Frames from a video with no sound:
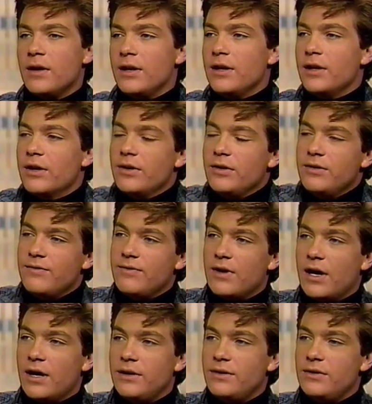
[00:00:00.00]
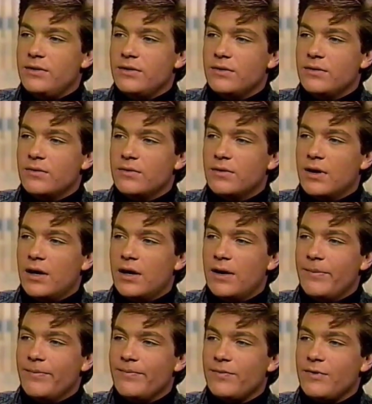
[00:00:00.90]
You know, you've got
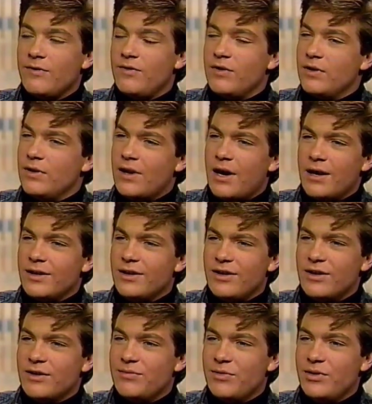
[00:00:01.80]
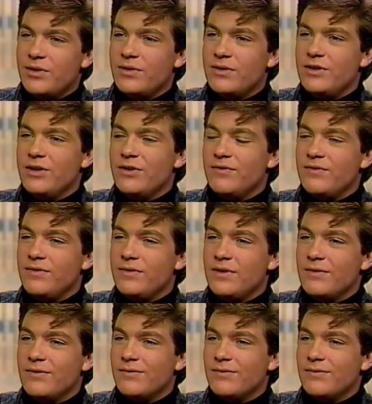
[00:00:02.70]
to, if you're not in a good mood, you've